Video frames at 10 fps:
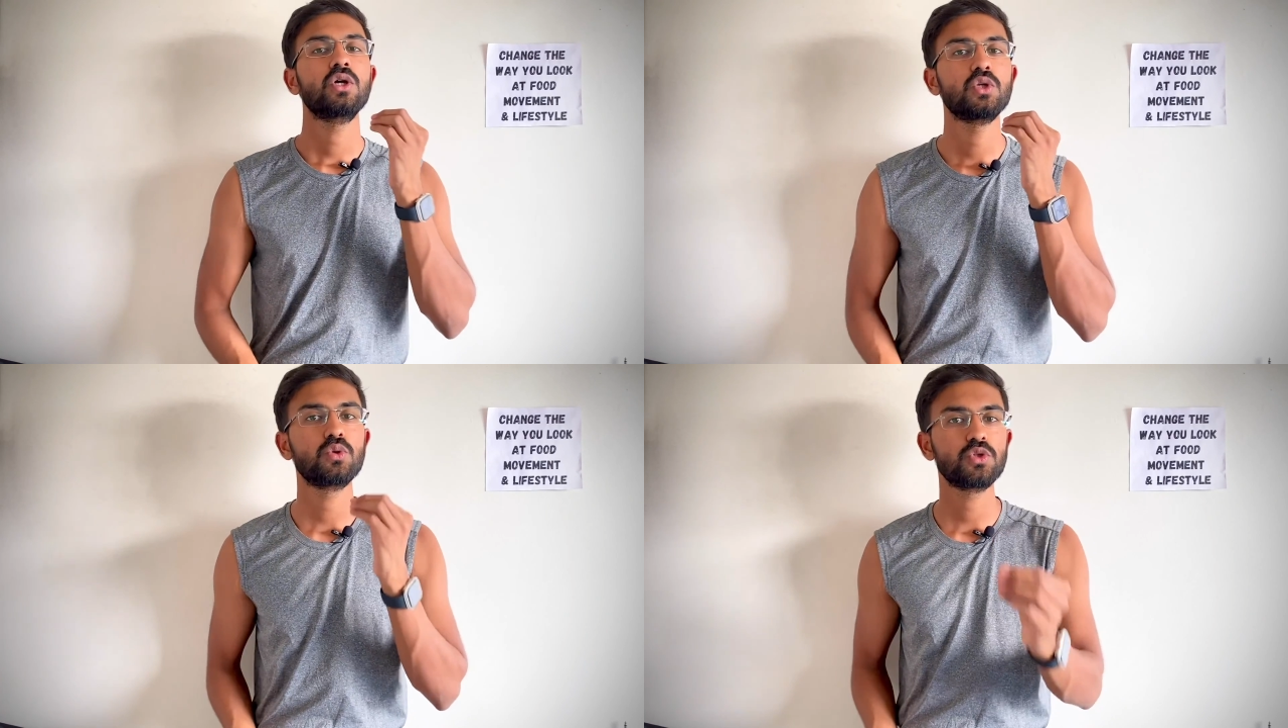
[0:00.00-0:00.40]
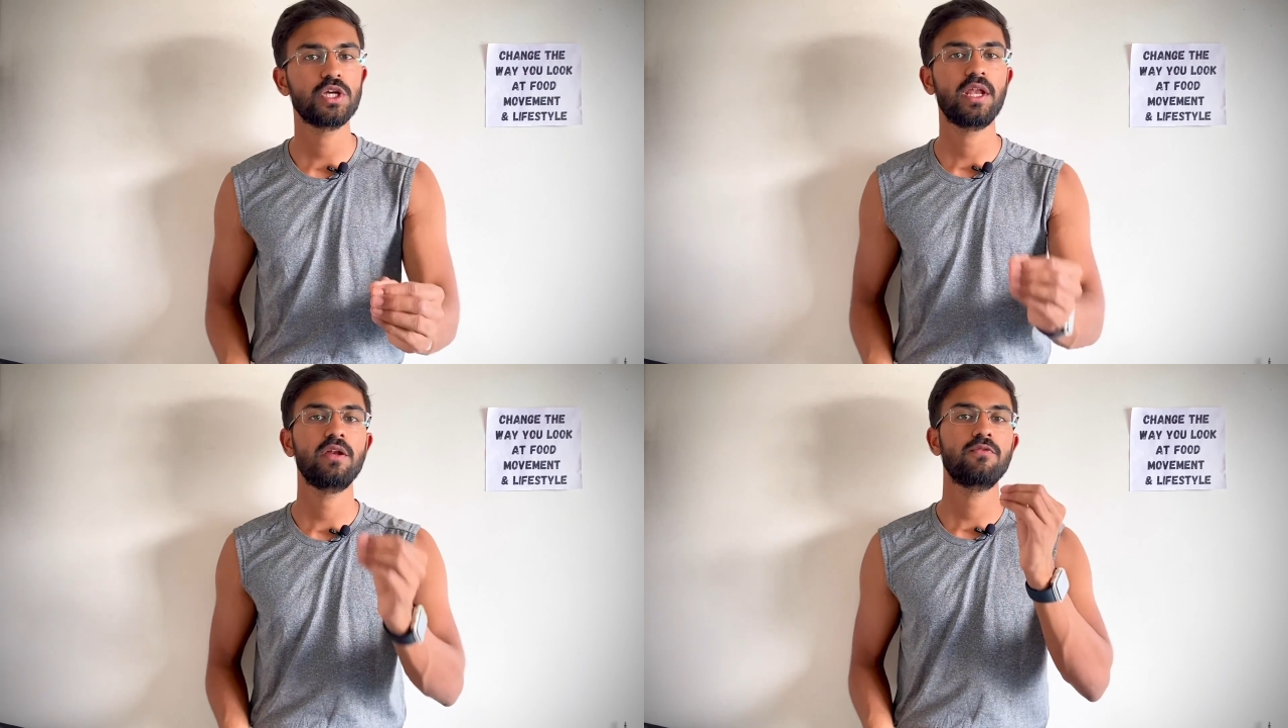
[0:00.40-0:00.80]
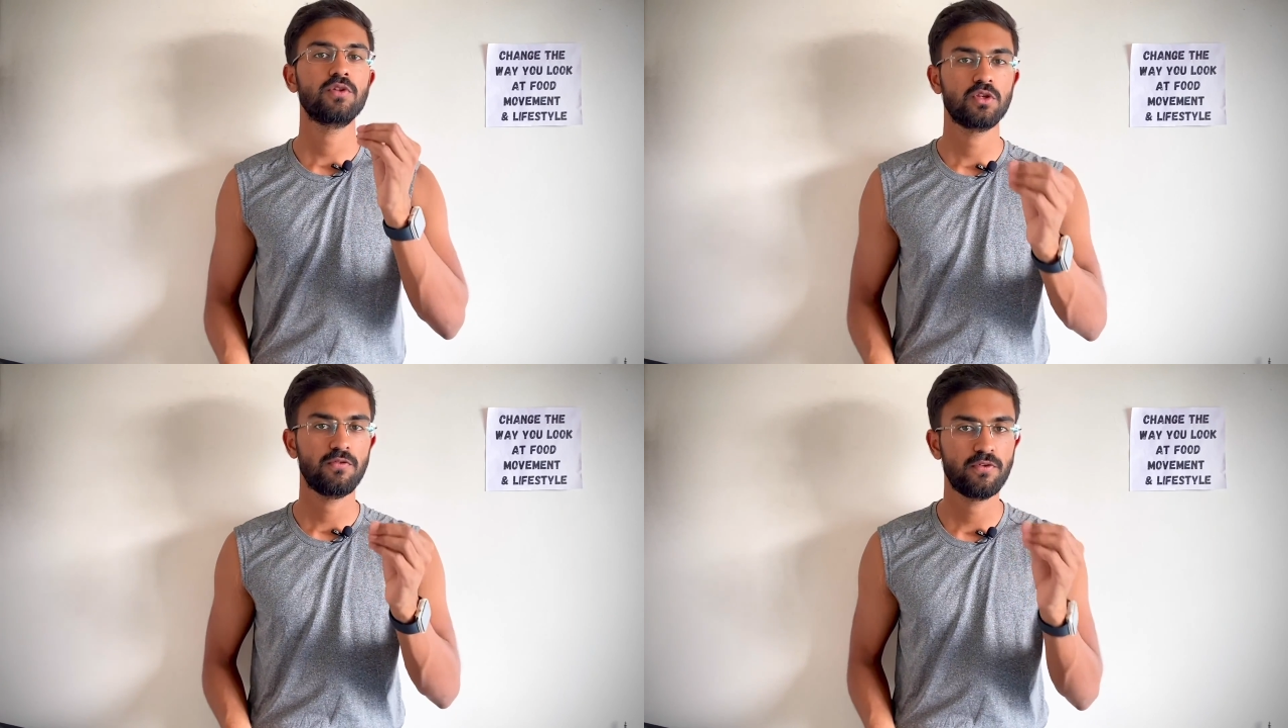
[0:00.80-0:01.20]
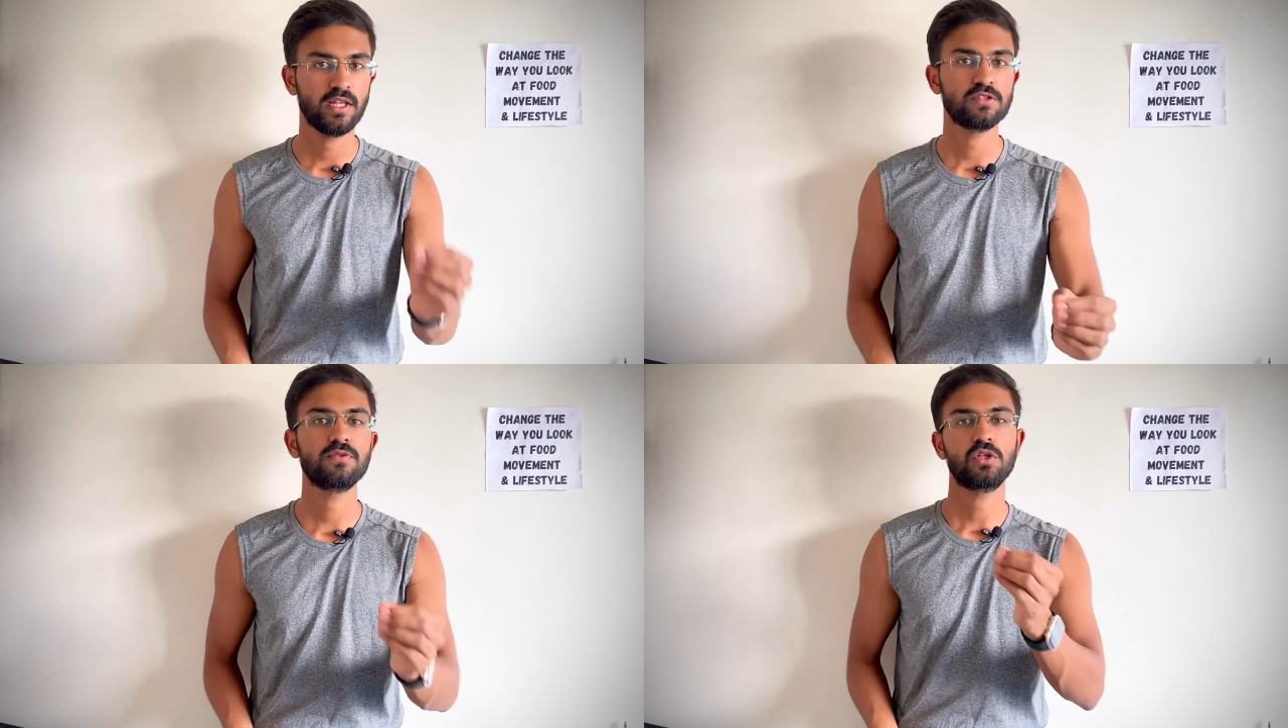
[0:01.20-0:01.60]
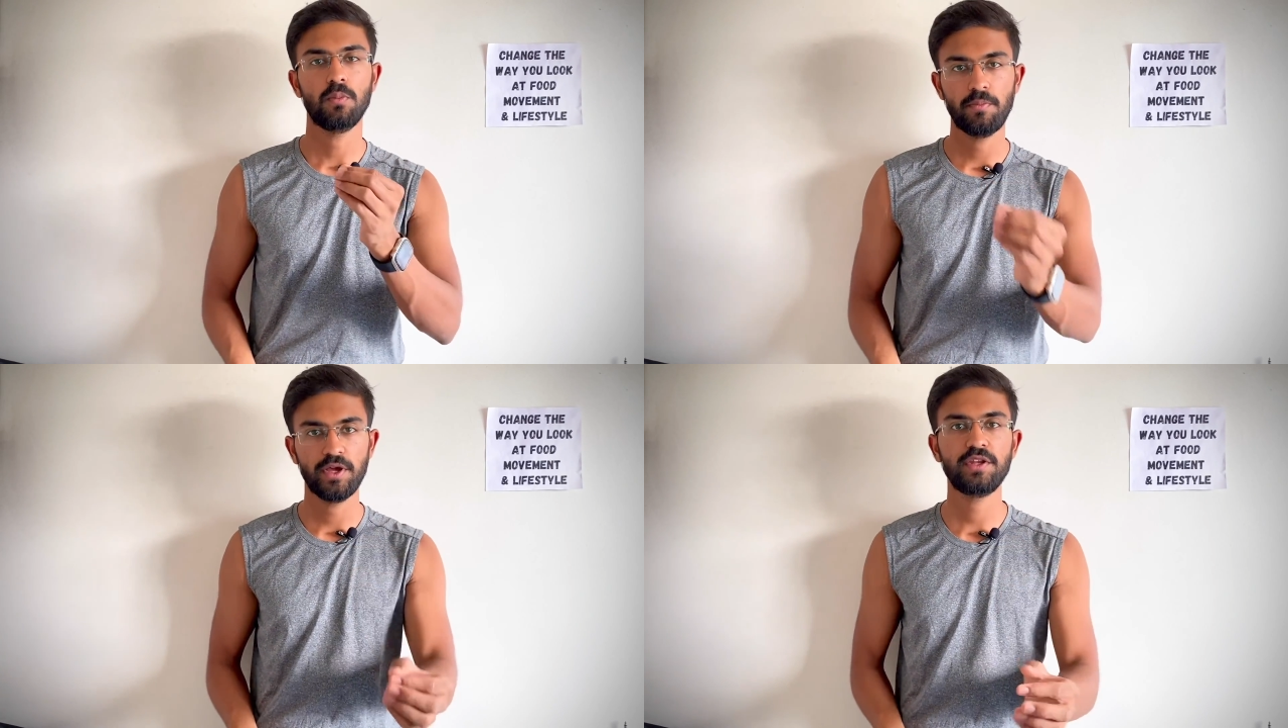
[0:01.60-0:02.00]
do share it with your friends, with your
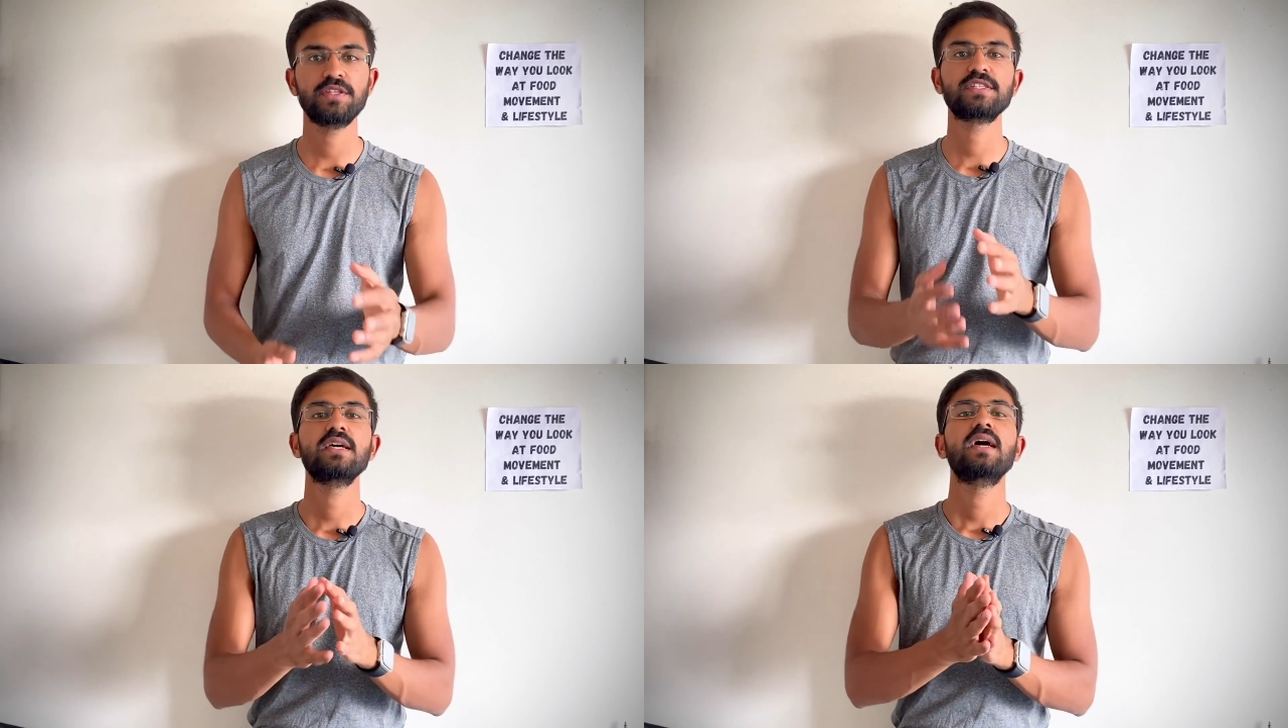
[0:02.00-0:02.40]
parents,